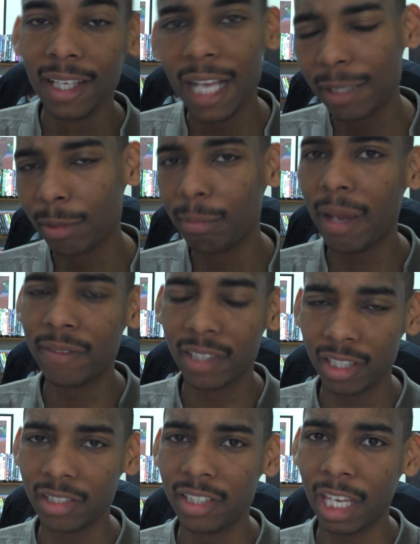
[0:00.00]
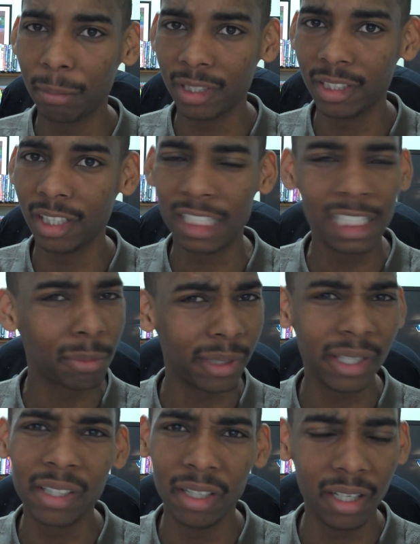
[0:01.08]
That's what Maverick Entertainment does. That's what
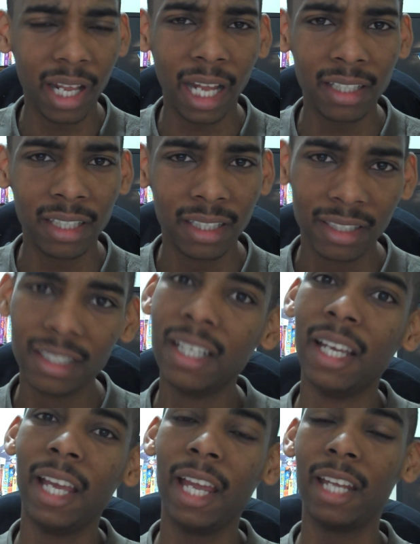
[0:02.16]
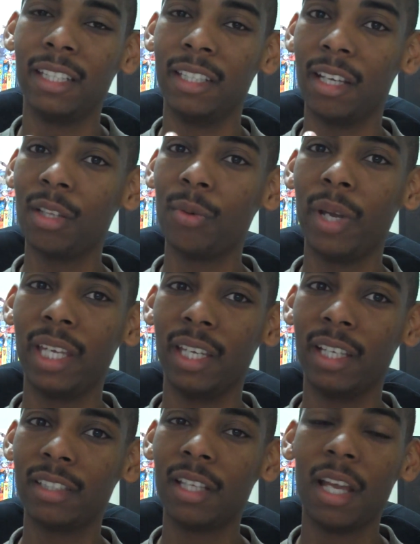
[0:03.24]
they're good at. And the other way
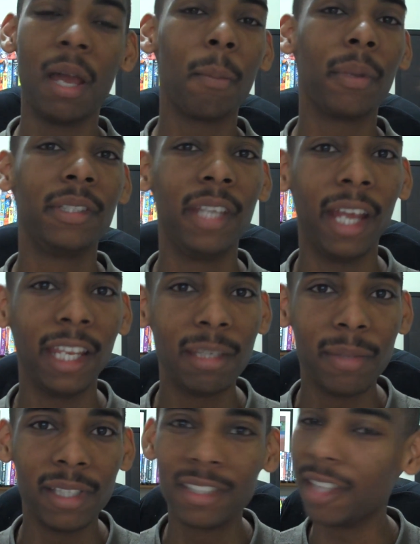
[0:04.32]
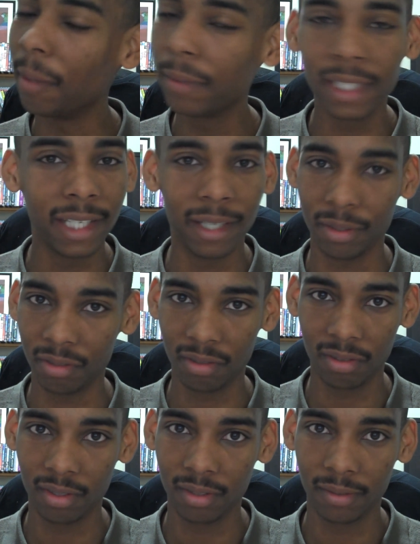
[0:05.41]
is pretend to be something
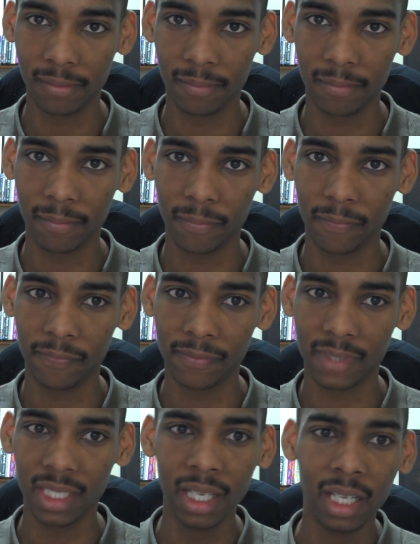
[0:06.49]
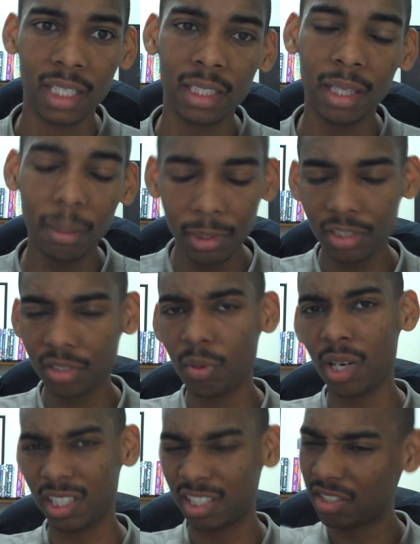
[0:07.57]
else. Let me just go
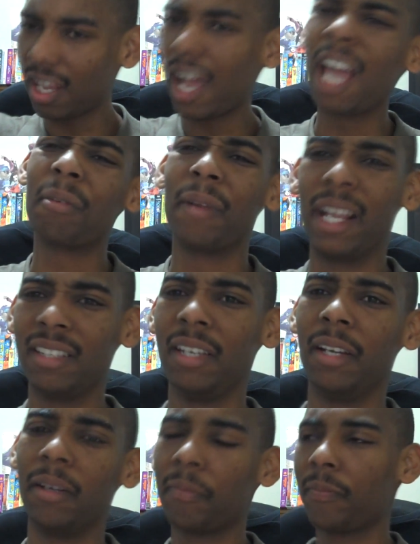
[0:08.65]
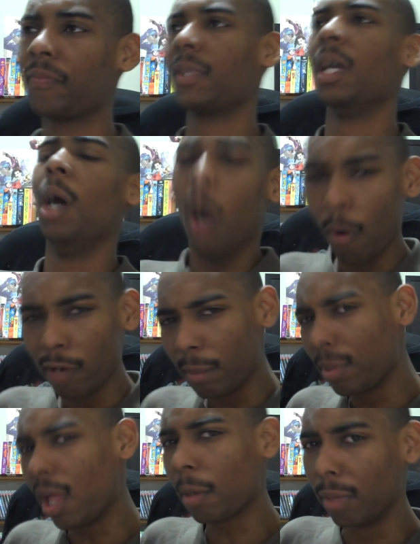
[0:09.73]
on a side rant here. Over at
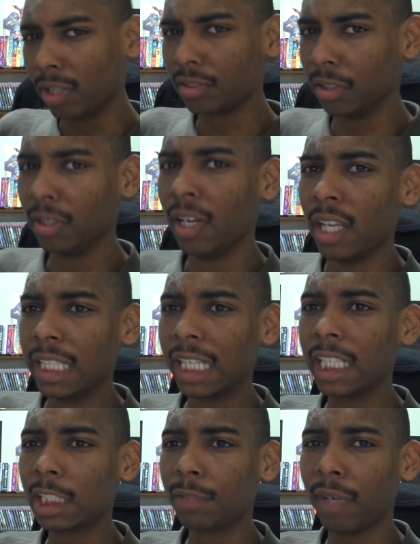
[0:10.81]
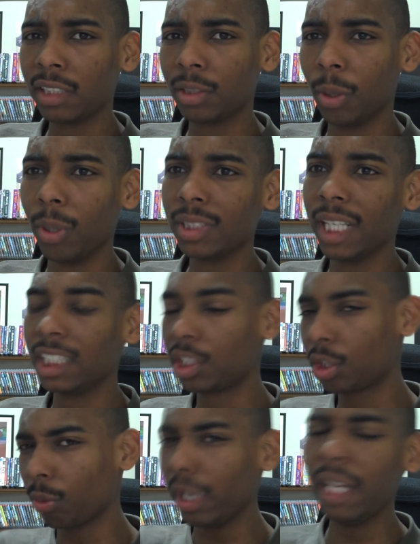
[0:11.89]
Blockbuster, they classify stores as
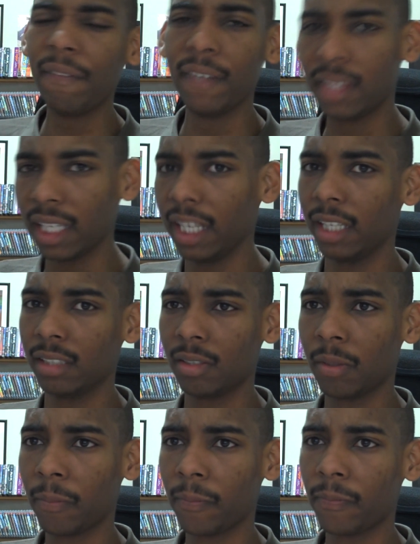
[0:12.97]
3 different things.